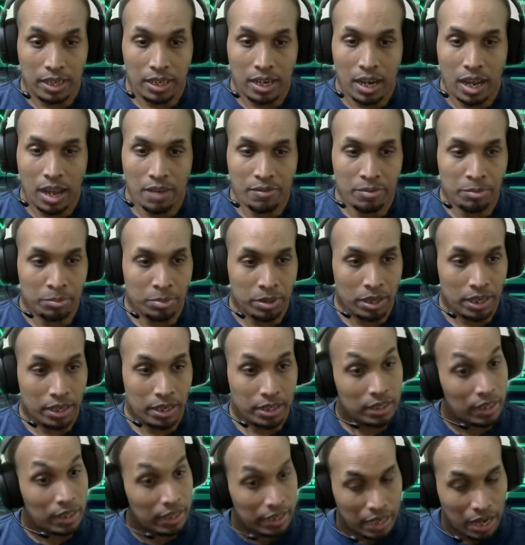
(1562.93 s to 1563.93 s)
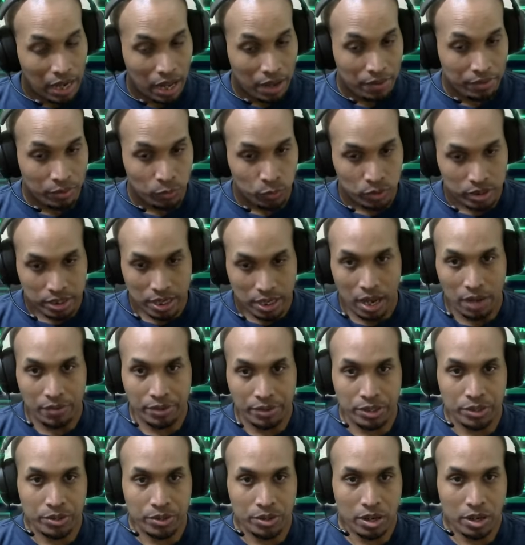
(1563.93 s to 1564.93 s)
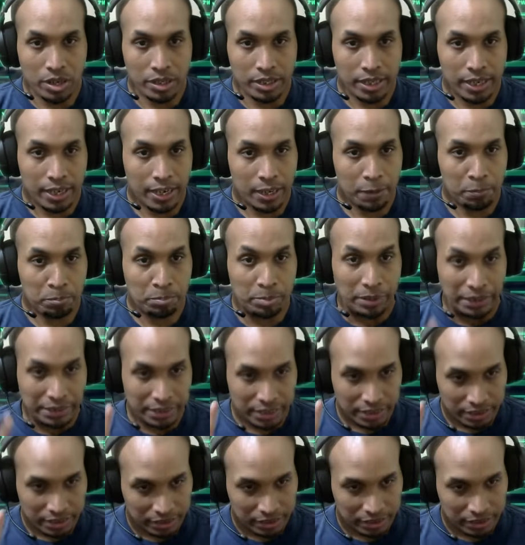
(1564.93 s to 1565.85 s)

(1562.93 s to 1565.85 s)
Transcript: I haven't played and which I haven't drawn yet. But